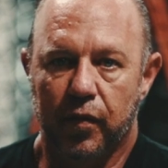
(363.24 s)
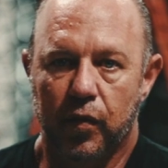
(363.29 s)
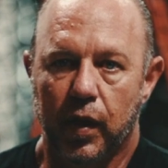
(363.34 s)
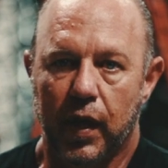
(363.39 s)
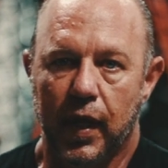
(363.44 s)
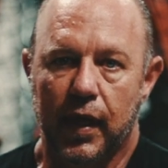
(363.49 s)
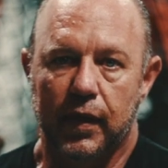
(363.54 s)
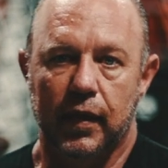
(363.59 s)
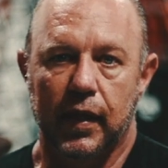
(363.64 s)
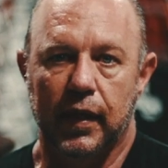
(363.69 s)

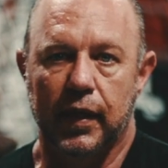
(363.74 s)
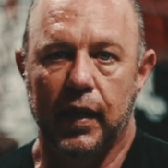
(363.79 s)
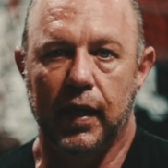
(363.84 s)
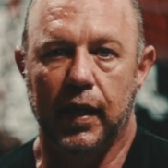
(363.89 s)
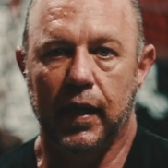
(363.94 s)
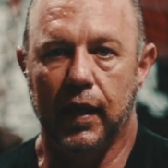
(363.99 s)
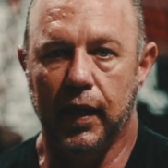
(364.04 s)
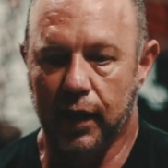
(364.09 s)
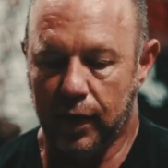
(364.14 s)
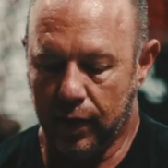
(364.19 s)
quit acting like an
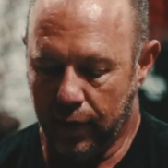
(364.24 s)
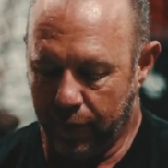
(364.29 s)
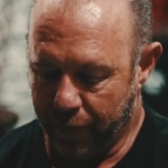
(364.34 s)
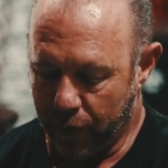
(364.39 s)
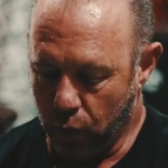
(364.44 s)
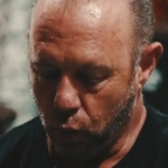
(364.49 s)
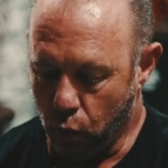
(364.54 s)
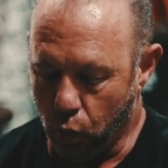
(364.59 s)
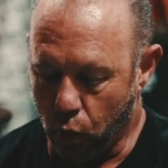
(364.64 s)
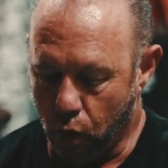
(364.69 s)
idiot.
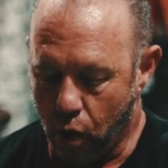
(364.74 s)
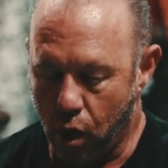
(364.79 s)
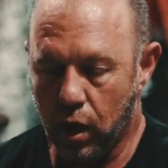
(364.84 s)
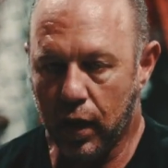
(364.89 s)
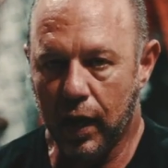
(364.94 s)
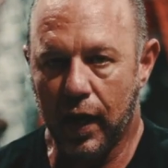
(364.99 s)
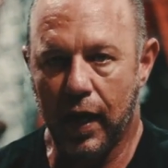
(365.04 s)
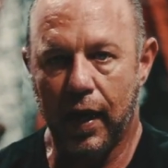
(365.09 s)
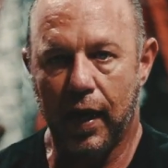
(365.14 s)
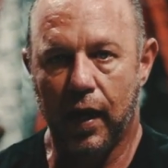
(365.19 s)

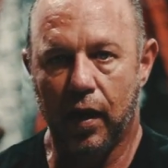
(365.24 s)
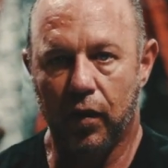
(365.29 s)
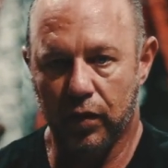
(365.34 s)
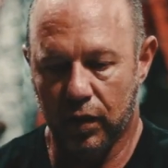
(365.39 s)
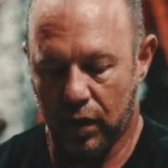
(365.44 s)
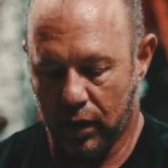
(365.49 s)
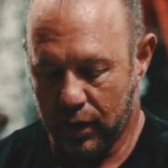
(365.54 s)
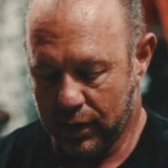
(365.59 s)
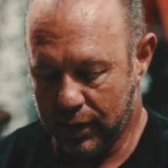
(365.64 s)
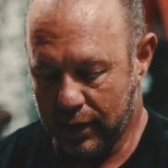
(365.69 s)
Walk
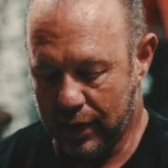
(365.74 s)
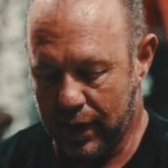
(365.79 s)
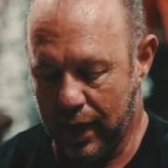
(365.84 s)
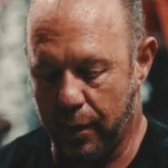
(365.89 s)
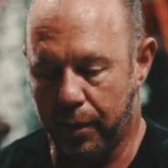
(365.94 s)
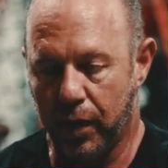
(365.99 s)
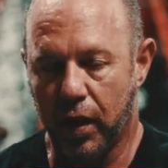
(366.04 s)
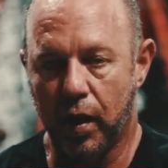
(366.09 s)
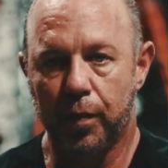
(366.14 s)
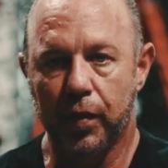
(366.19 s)
out,
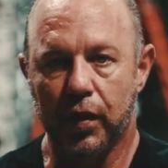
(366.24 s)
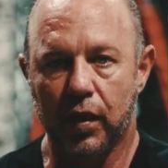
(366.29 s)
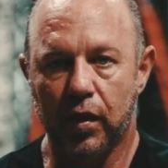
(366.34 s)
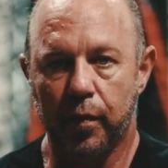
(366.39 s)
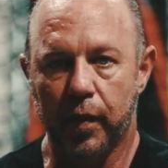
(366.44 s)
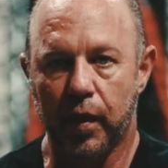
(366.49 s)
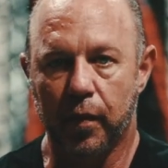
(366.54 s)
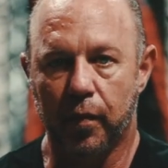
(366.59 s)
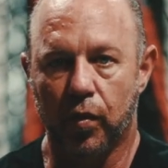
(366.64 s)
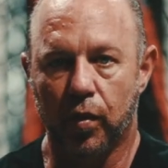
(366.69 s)
tap up a little
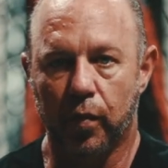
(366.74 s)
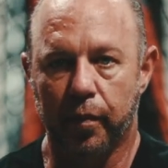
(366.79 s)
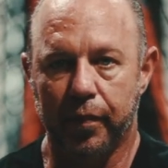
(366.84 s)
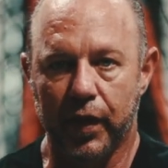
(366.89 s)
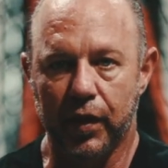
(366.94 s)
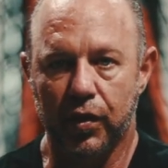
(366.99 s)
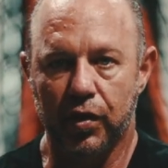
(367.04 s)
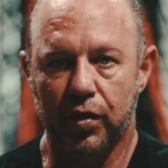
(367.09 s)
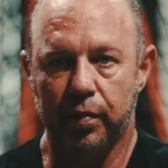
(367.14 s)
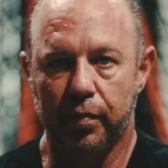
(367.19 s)
bit more,
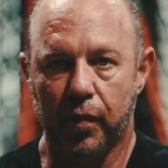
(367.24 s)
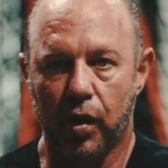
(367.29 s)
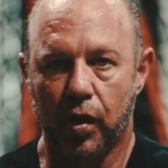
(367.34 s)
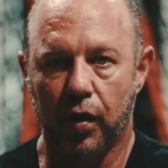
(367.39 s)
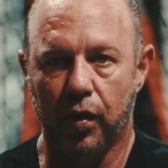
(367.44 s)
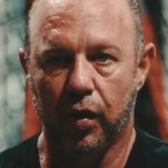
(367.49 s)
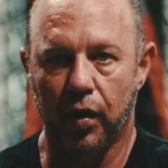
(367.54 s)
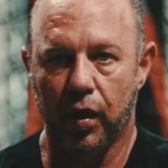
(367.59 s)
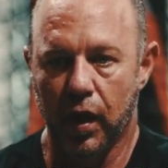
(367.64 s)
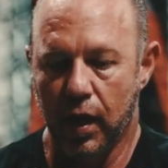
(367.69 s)
be
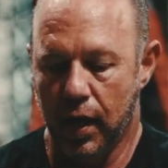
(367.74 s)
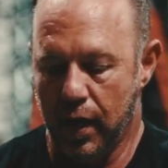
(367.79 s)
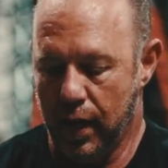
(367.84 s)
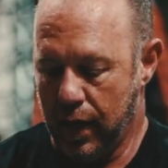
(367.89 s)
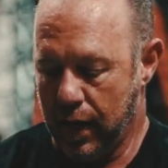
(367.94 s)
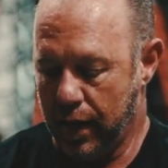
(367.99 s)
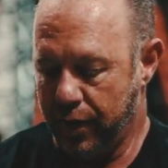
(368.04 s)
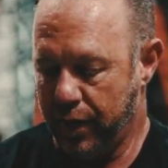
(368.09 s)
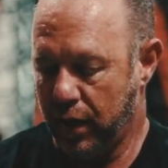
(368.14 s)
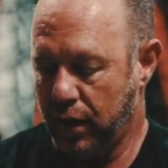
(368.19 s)
smarter,
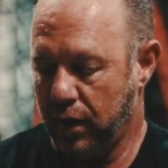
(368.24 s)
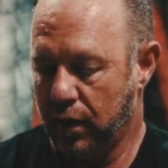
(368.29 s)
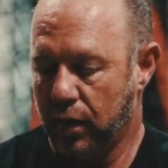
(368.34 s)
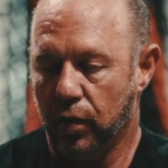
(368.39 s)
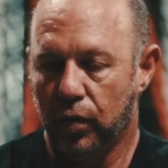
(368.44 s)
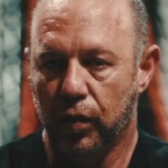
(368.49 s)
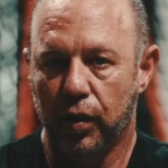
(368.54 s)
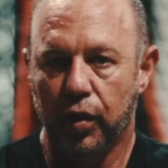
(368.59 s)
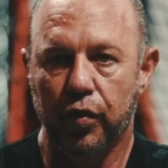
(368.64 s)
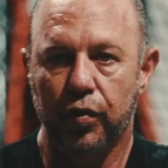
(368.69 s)
and then
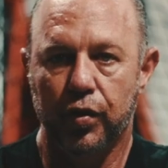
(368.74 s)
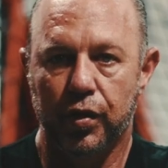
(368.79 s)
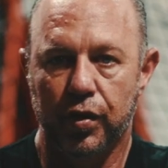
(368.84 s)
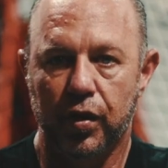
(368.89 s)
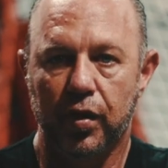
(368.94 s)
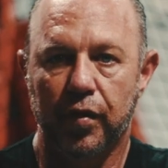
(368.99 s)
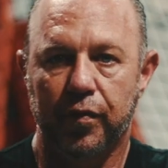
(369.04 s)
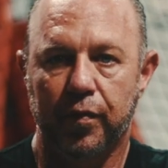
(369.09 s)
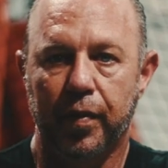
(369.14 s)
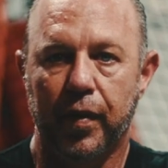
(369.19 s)
you
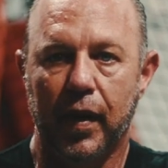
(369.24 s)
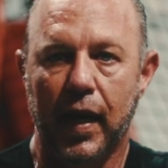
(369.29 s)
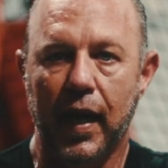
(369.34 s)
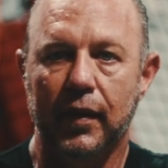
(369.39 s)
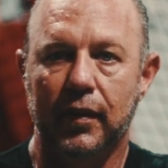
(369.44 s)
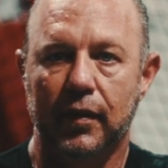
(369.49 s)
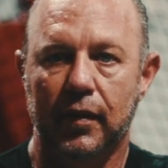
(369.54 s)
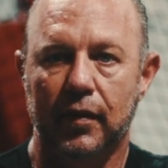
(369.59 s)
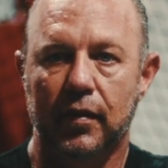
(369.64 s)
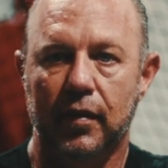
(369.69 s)
should have
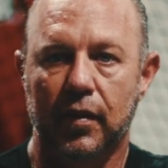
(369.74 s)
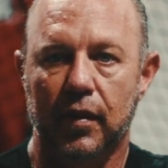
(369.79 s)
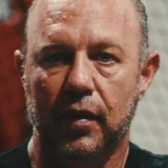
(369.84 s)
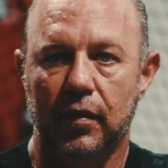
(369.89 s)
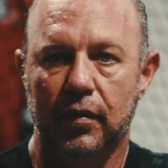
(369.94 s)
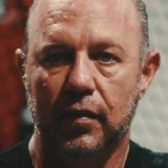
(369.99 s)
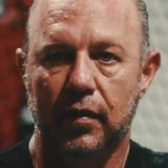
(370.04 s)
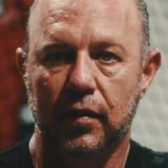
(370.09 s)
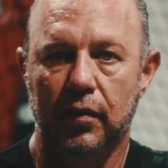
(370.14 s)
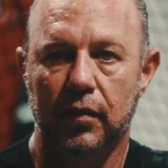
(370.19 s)
practiced
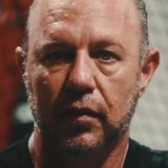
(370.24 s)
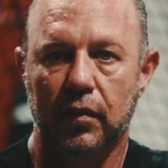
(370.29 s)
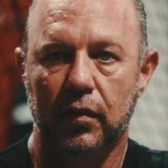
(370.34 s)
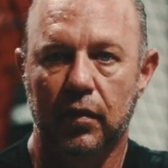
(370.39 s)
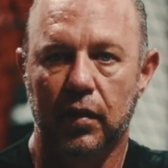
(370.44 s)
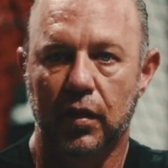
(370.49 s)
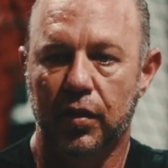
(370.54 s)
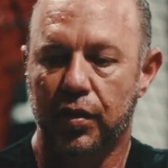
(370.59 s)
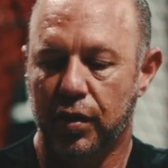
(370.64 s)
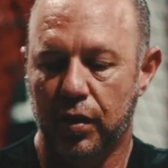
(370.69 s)
this.
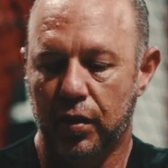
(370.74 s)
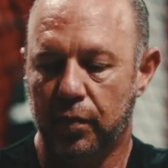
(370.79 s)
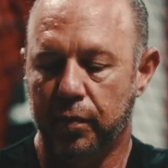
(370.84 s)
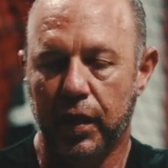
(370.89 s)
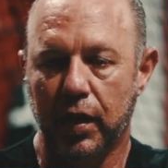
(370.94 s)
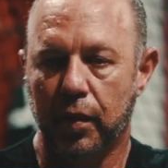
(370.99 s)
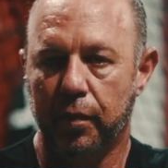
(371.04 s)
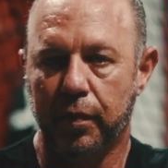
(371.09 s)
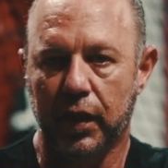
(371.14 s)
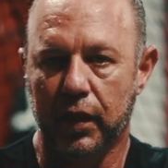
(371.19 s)
This shouldn't
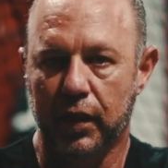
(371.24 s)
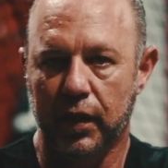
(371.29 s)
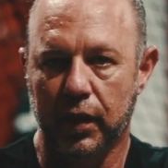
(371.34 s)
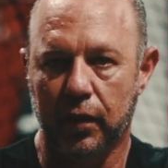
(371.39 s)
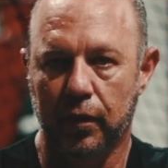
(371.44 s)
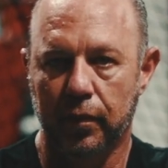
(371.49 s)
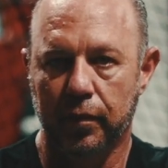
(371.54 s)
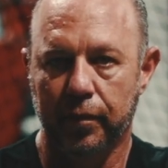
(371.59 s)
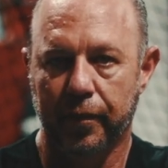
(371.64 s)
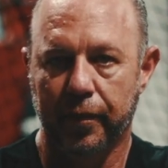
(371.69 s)
be a big
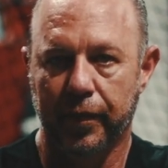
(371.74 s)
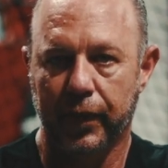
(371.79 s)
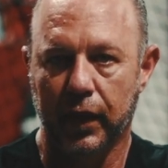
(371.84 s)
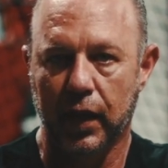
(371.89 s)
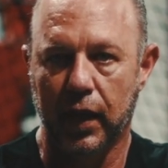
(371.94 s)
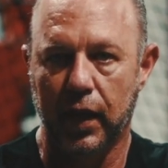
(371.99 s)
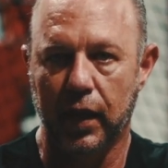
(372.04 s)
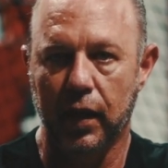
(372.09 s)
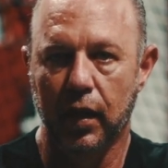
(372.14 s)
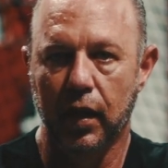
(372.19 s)
deal.
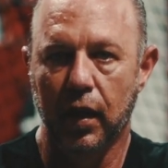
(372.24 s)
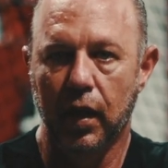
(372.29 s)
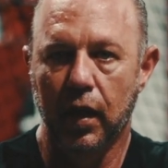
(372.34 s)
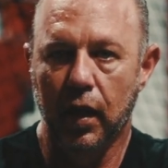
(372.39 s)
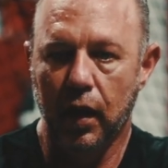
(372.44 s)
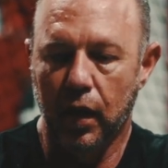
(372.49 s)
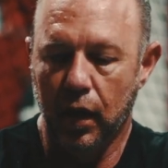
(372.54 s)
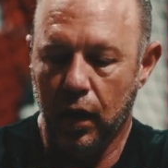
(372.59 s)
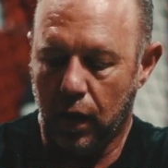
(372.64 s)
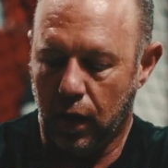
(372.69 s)
Okay.
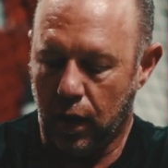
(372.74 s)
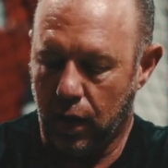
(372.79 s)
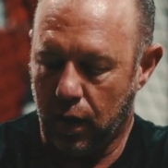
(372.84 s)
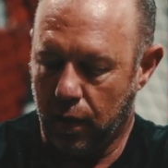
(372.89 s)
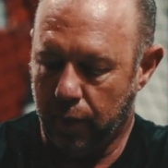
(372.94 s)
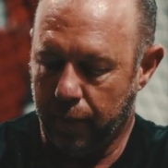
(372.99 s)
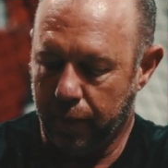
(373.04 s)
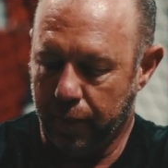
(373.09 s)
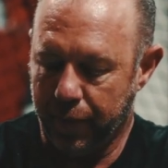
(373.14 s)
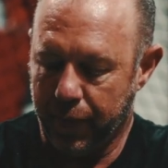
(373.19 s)

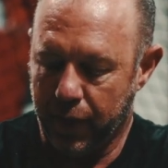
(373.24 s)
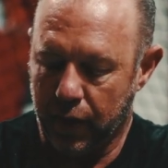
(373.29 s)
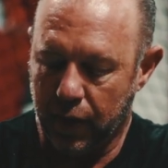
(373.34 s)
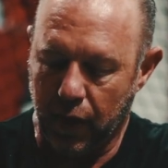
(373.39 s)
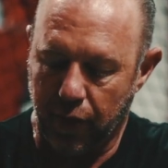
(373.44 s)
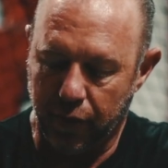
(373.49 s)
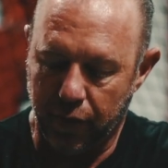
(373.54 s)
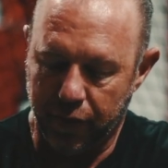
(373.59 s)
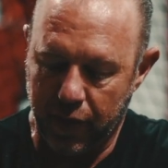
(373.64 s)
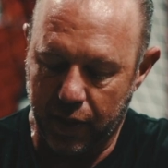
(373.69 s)

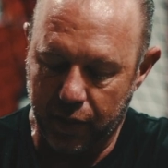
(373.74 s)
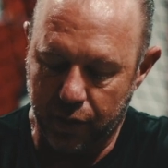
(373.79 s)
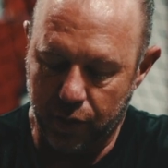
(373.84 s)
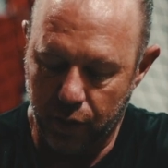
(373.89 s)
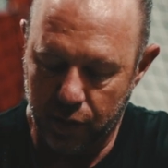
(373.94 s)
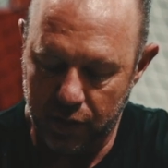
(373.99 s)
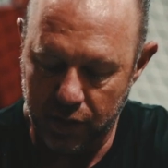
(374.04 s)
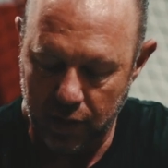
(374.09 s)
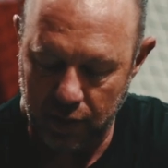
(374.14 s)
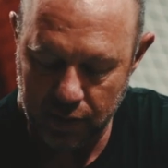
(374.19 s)
The other thing
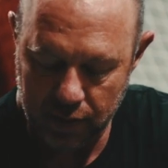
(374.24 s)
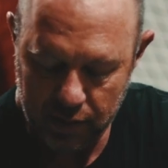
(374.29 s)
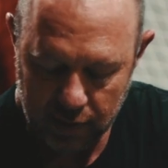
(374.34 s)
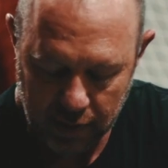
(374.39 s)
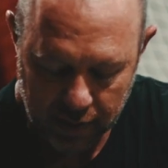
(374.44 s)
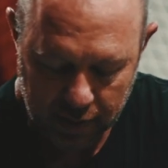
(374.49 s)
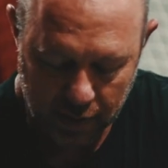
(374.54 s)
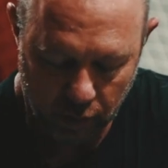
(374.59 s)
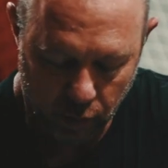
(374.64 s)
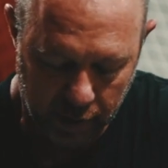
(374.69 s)
too is, let's
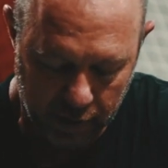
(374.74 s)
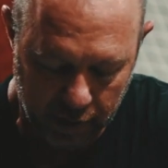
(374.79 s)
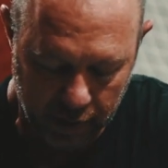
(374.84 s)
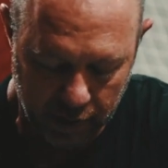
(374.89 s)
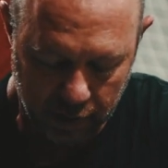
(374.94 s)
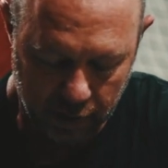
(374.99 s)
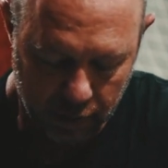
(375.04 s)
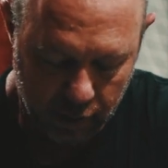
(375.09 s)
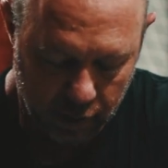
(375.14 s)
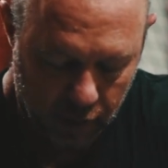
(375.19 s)
say that we
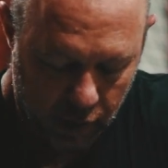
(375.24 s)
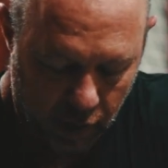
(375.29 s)
hit